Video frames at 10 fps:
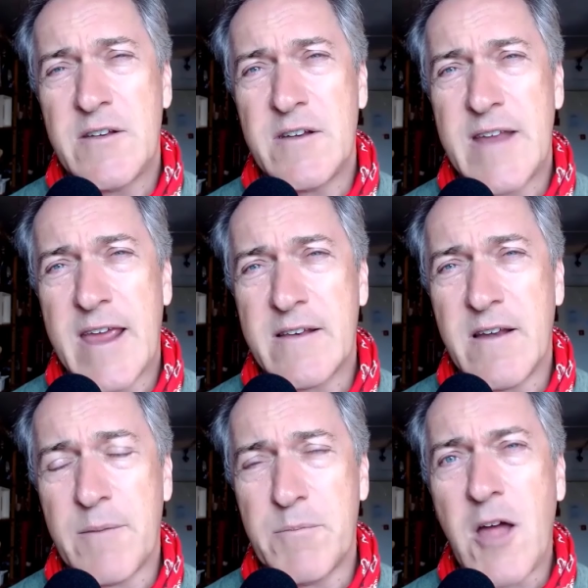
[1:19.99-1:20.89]
to take
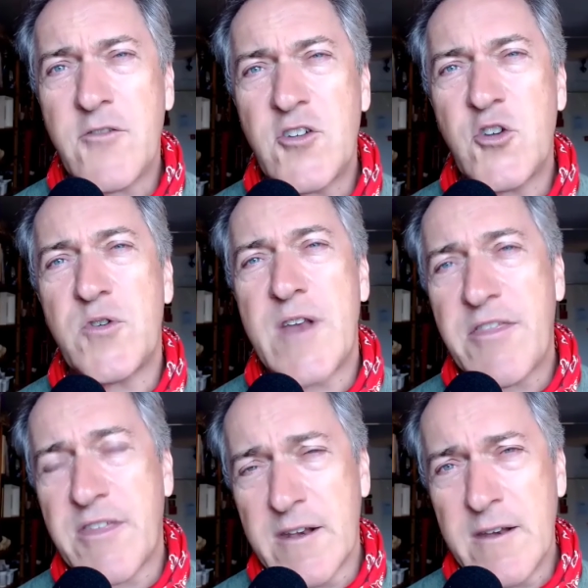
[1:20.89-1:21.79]
time, not to do
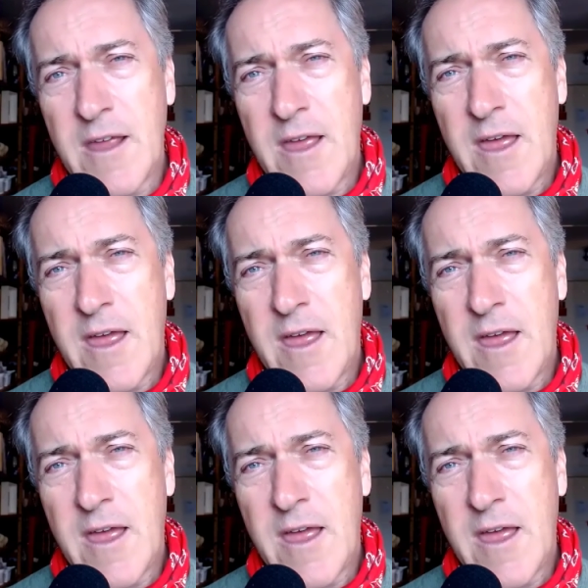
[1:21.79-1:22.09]
nothing,